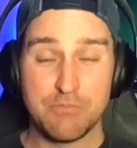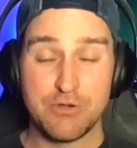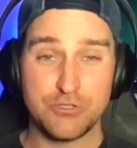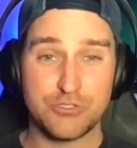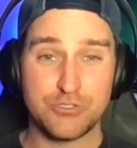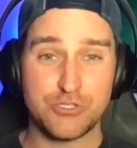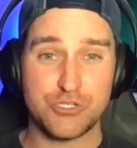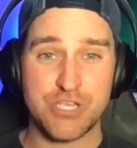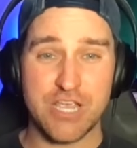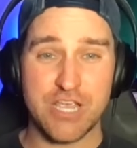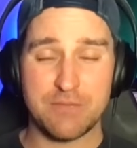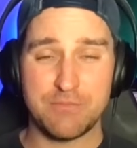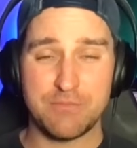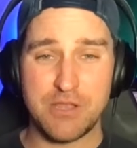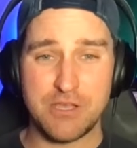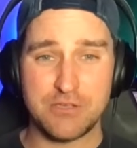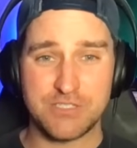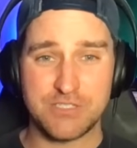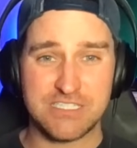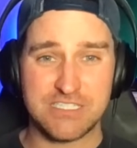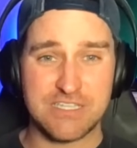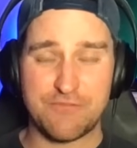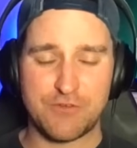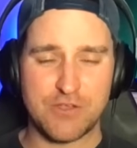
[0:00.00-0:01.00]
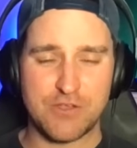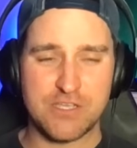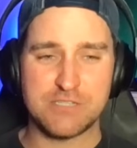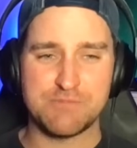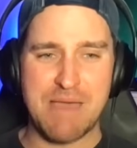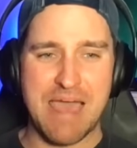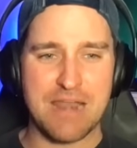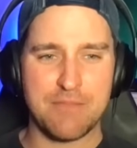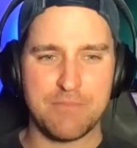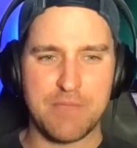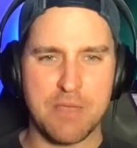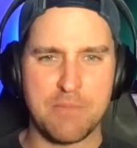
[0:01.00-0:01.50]
Producer Jacob knows, except for
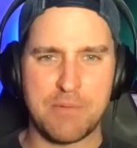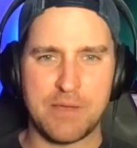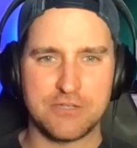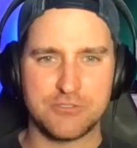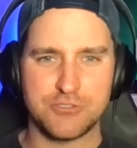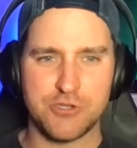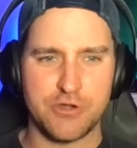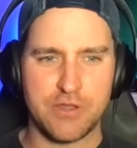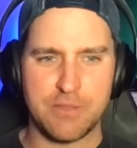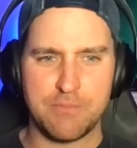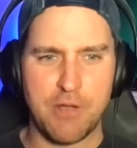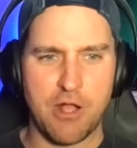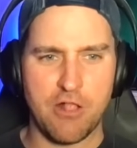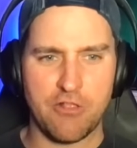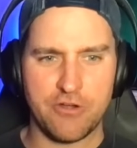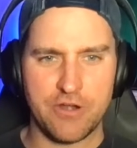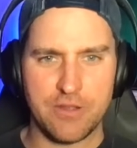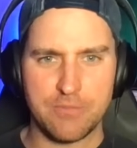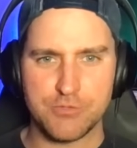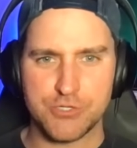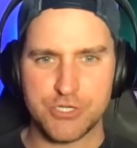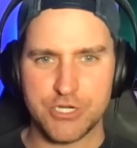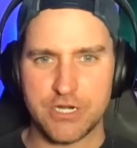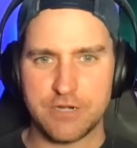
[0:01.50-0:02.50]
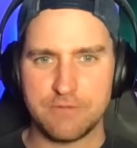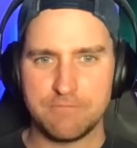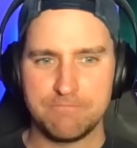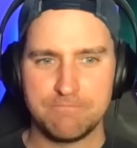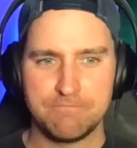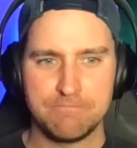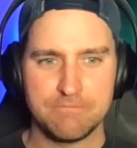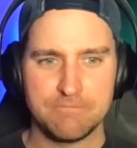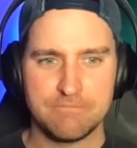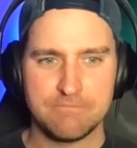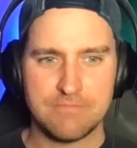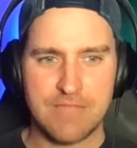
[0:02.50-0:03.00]
he's mad at me about Tony Pollard, I'm sure.
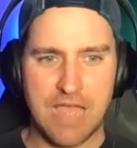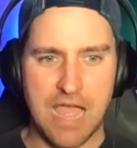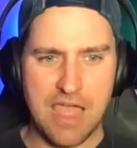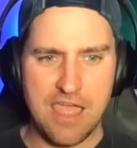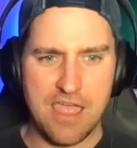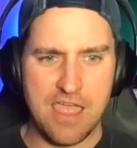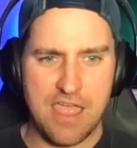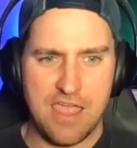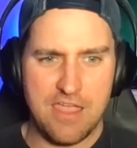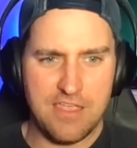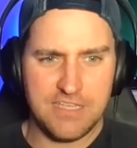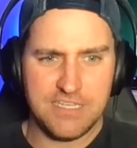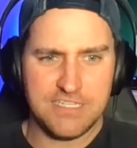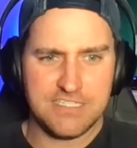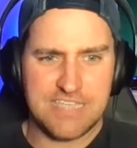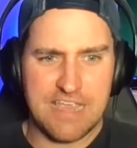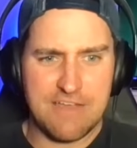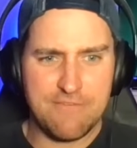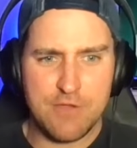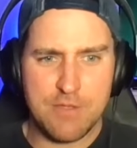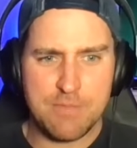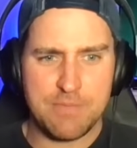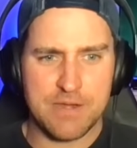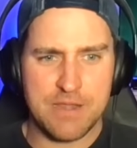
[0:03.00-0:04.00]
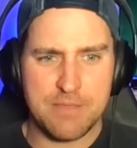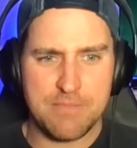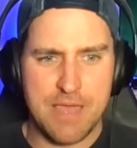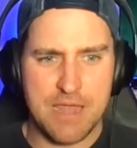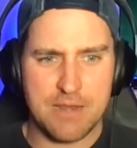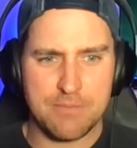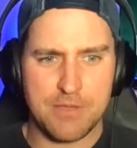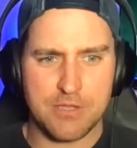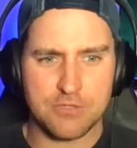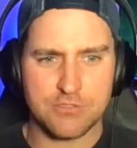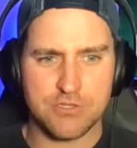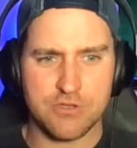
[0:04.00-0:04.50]
I, is everybody
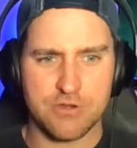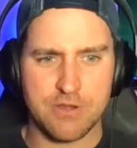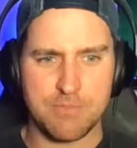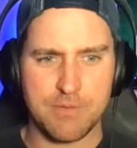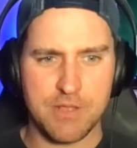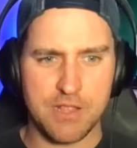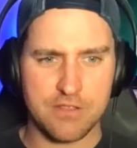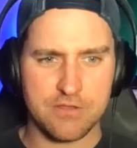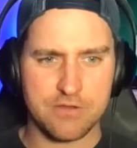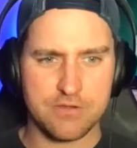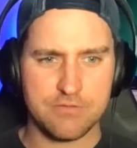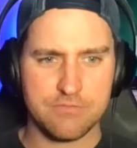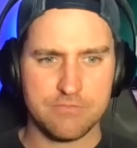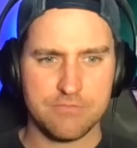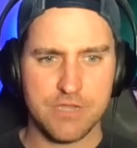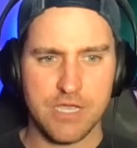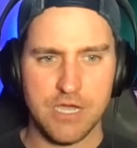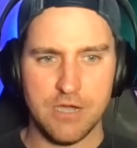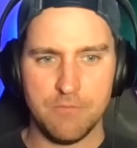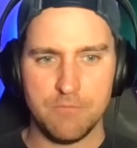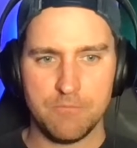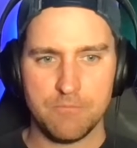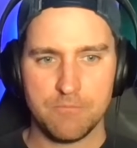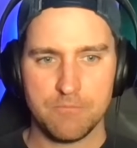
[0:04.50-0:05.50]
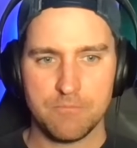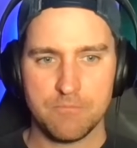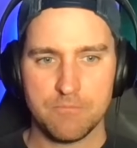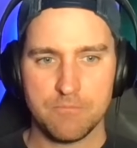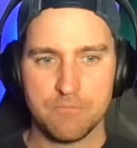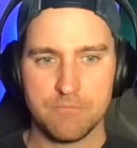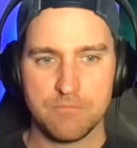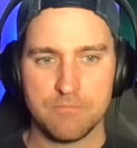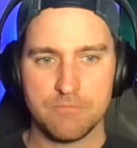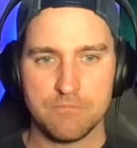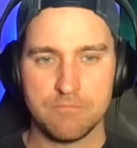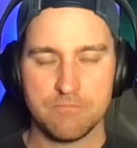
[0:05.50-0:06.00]
mad about Tony Pollard? No.
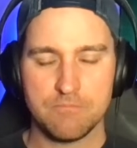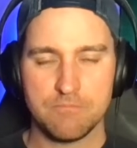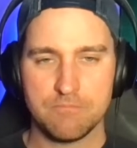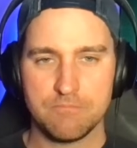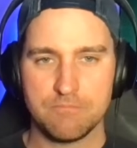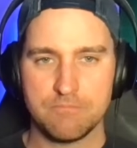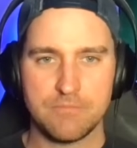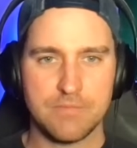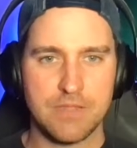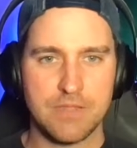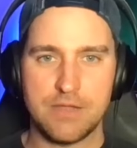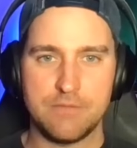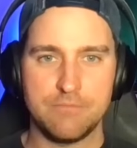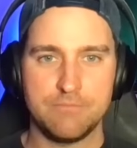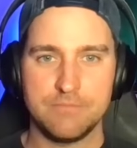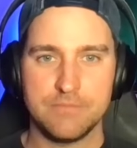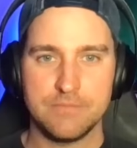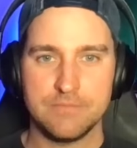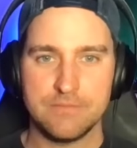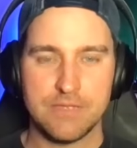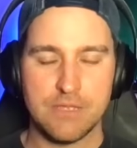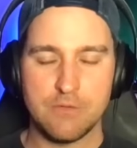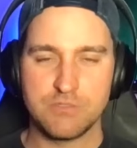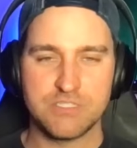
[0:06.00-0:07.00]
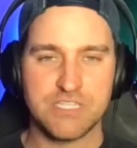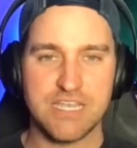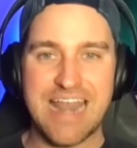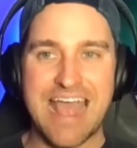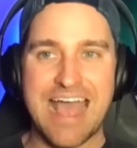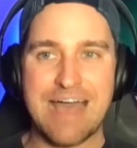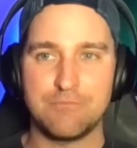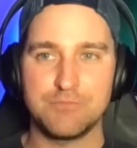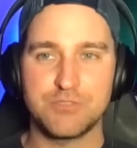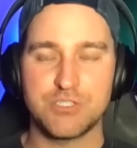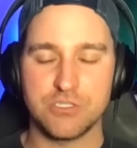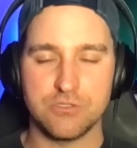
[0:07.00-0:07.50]
Yeah, it was an
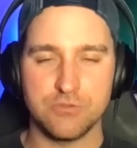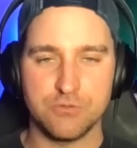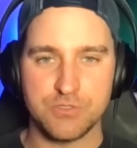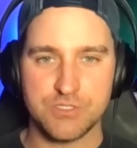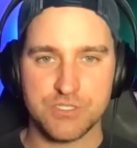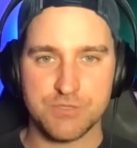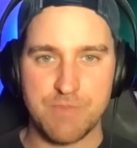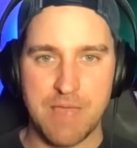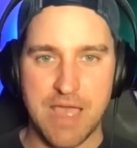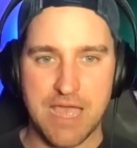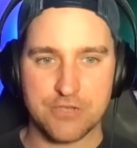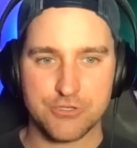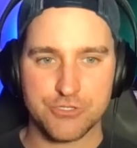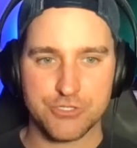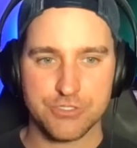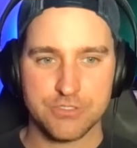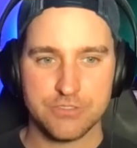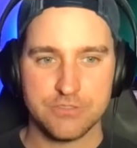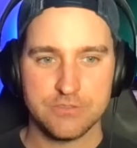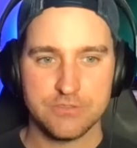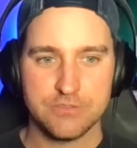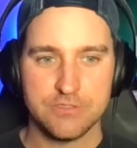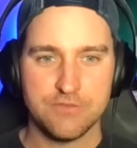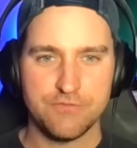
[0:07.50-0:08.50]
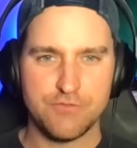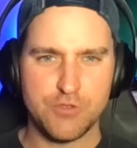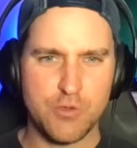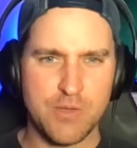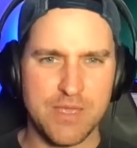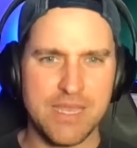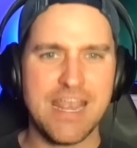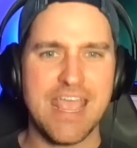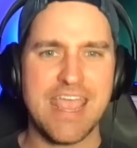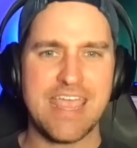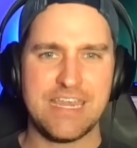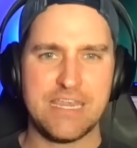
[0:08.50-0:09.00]
absolute smash. If
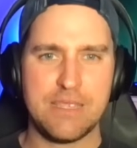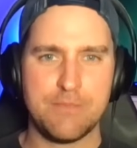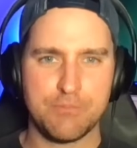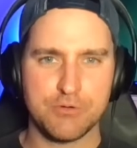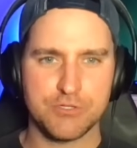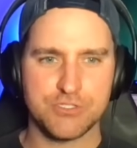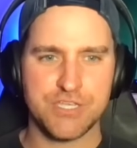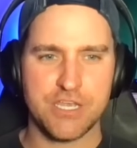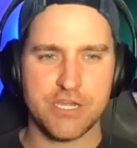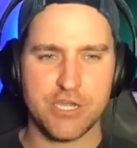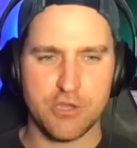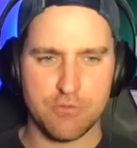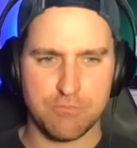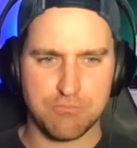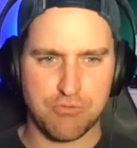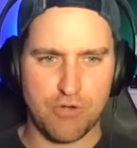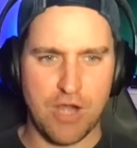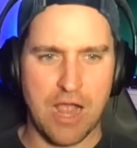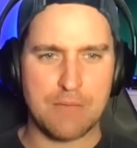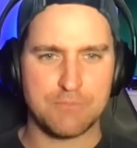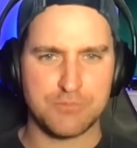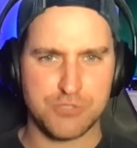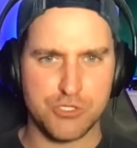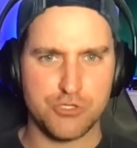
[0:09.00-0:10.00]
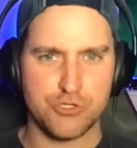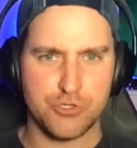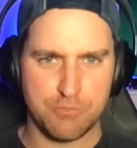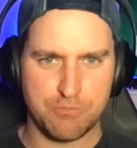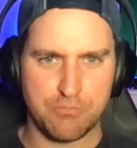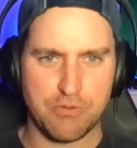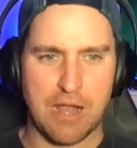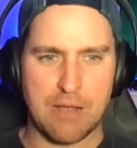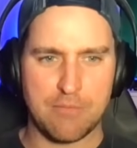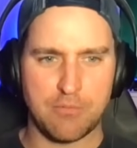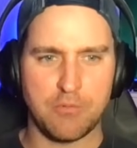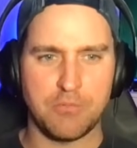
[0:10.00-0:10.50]
you hit 80% of your props, you
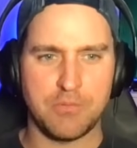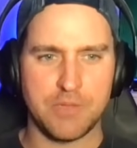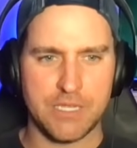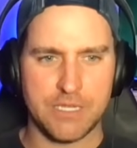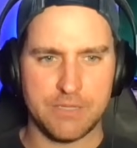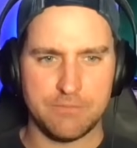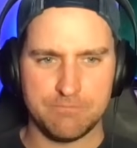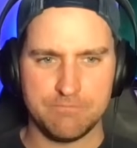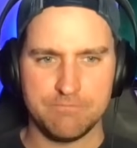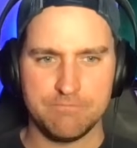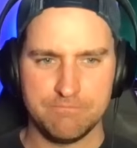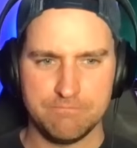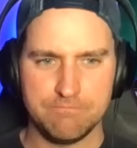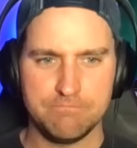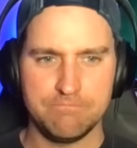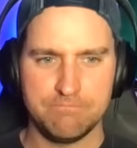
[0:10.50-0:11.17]
should probably